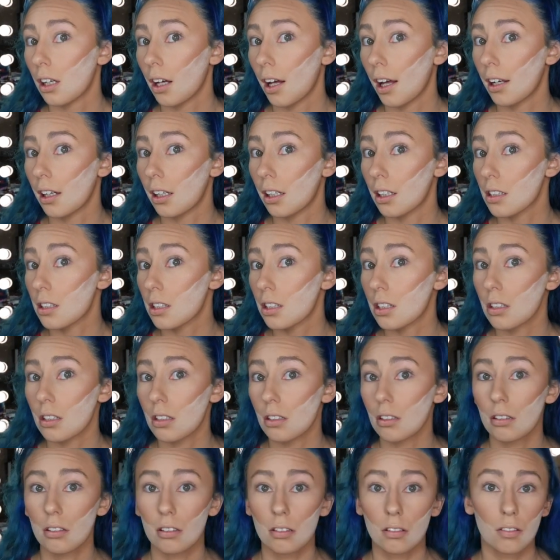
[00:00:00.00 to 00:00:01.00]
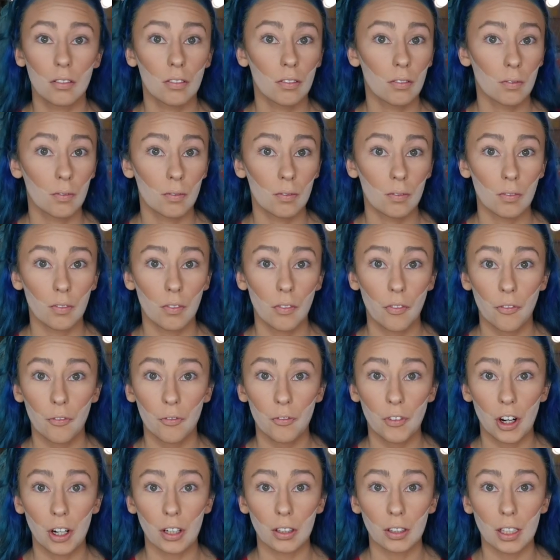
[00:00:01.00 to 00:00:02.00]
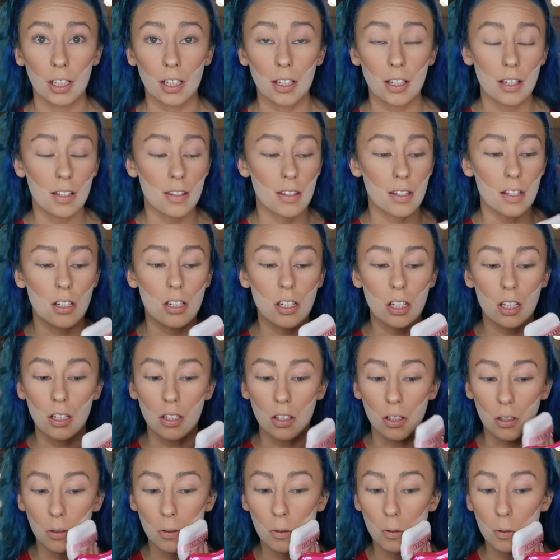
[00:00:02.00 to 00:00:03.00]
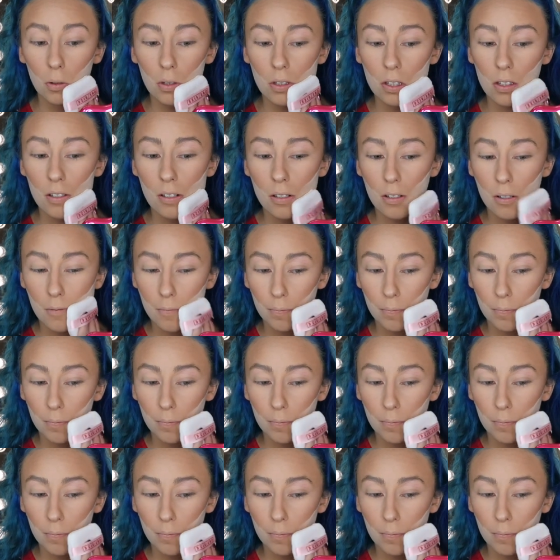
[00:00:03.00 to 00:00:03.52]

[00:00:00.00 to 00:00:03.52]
and it's fairly easy to use,